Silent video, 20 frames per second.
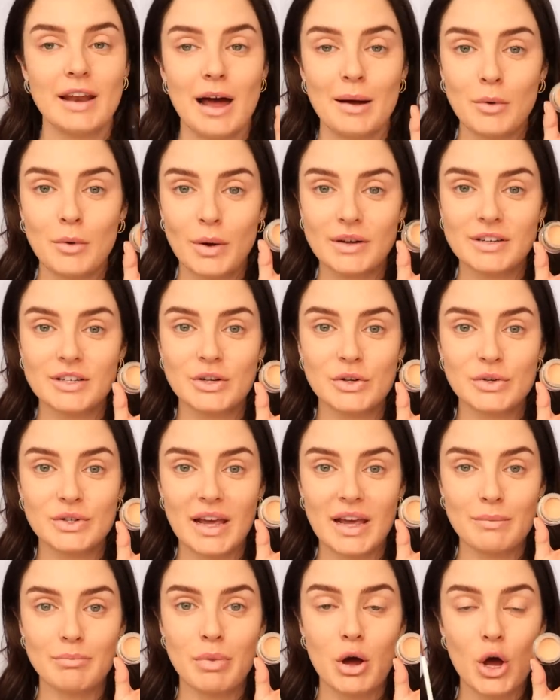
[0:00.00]
Now I'm going to use
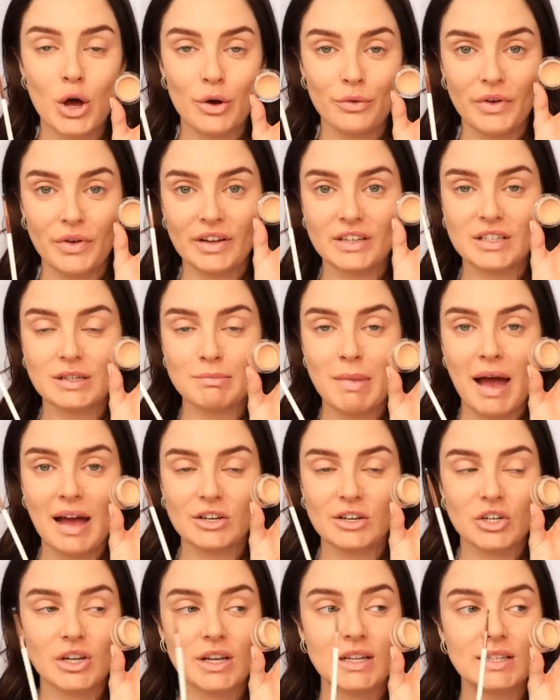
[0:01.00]
a Perfect Match